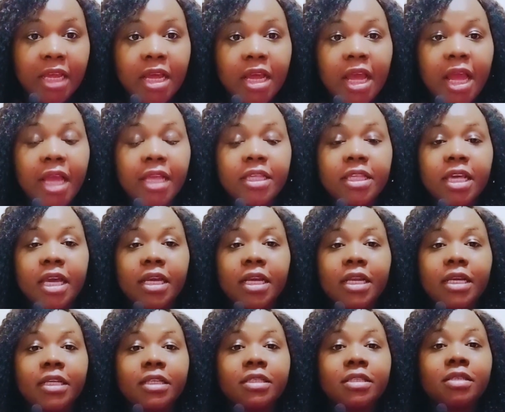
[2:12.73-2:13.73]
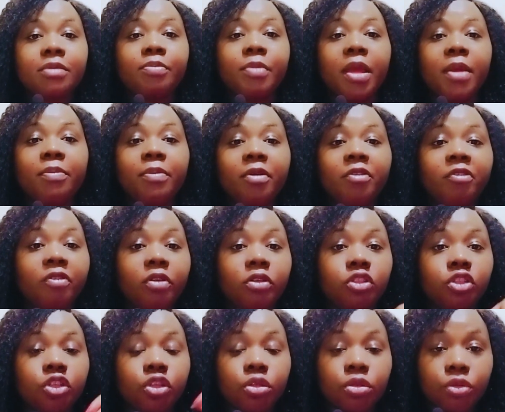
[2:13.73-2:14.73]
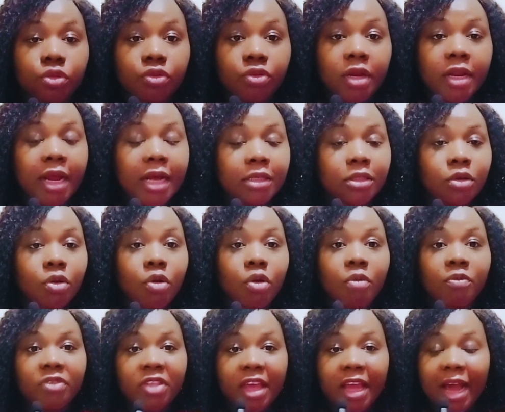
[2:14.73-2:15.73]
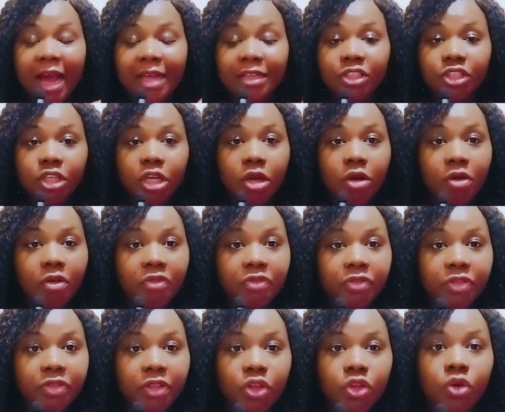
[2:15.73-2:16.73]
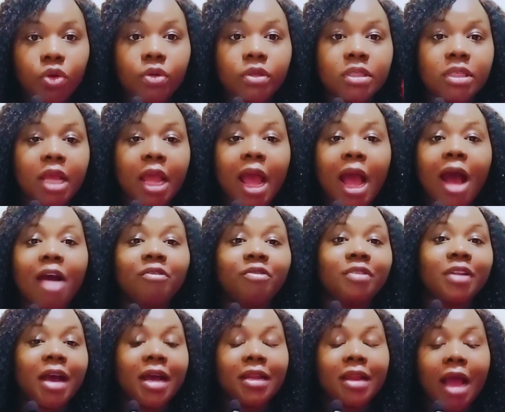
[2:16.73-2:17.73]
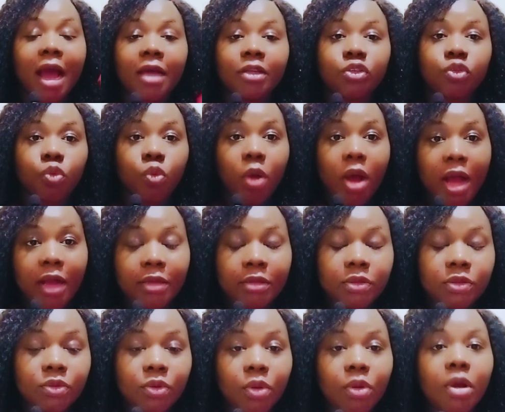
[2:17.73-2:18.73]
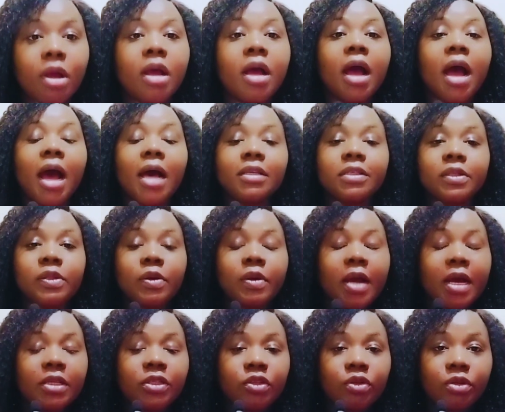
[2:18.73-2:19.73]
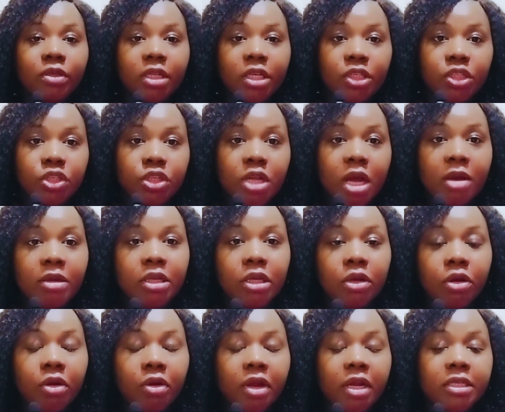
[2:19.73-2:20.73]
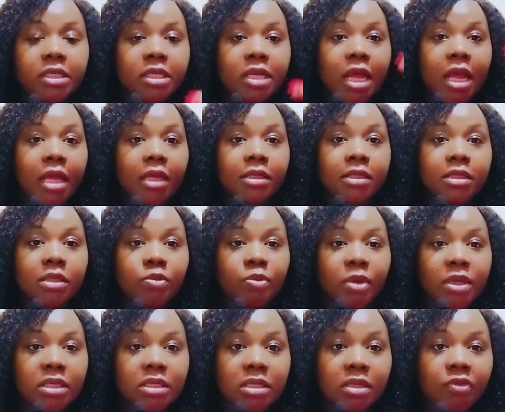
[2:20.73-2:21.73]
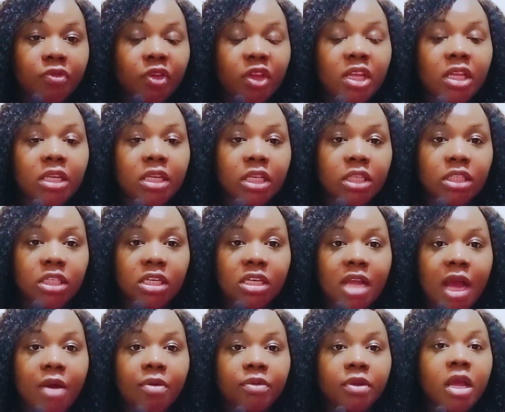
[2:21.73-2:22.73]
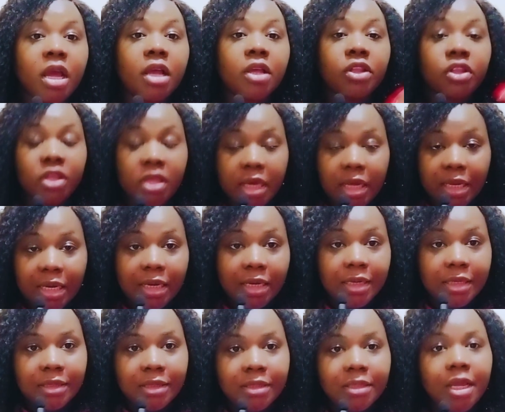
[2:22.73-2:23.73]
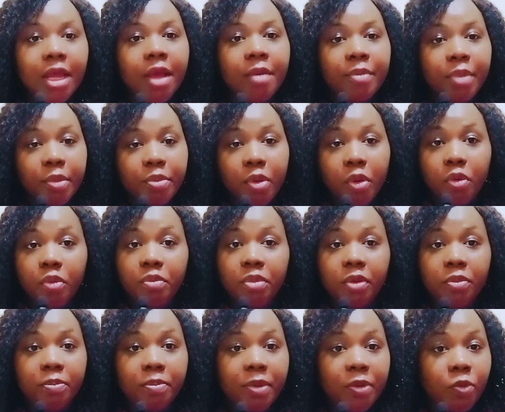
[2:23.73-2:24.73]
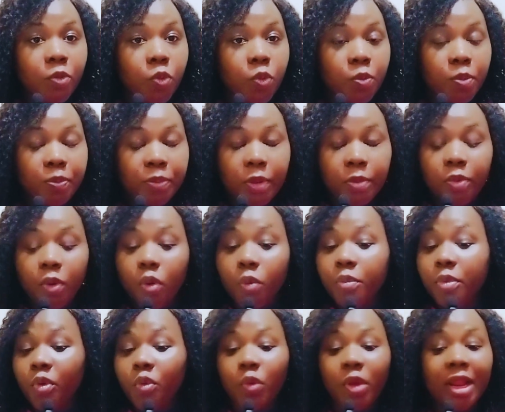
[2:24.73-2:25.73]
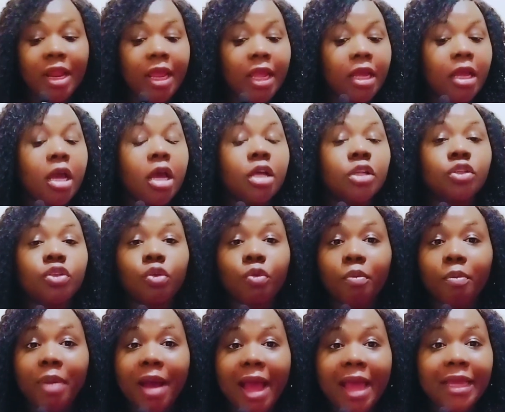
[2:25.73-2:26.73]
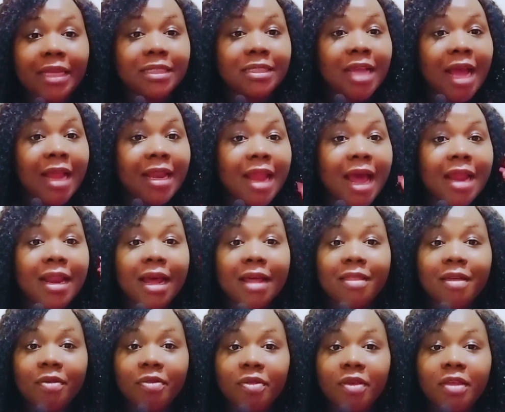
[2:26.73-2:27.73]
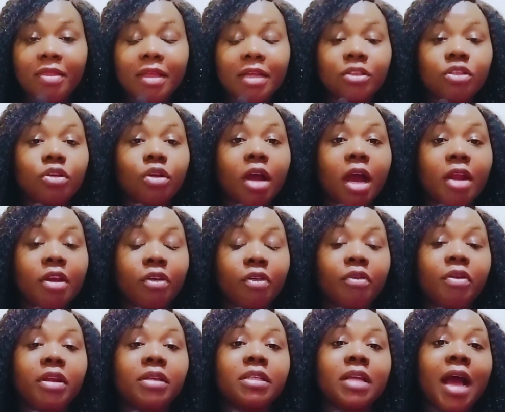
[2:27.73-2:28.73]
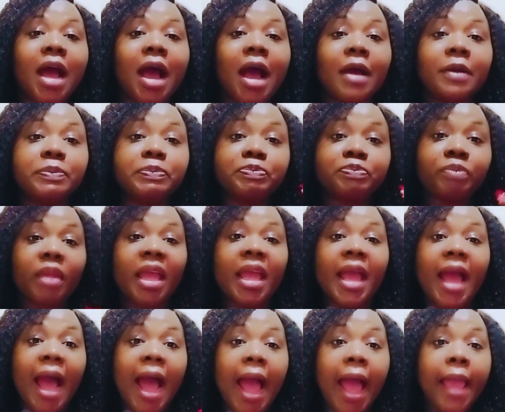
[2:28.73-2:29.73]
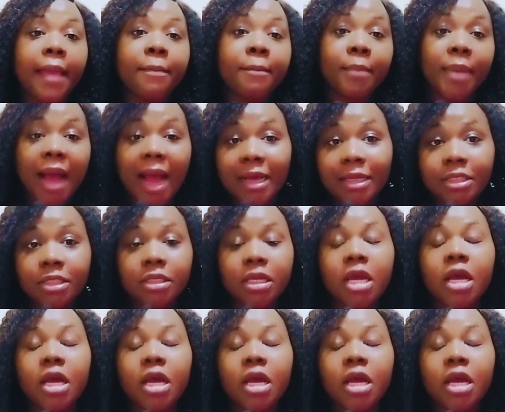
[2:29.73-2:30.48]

A checklist maybe for children at home, they can check off the chores they have done at work. So as long as you niche down, you create a specific niche down checklist, people will be willing to buy it. And another thing that you can create are AI packs.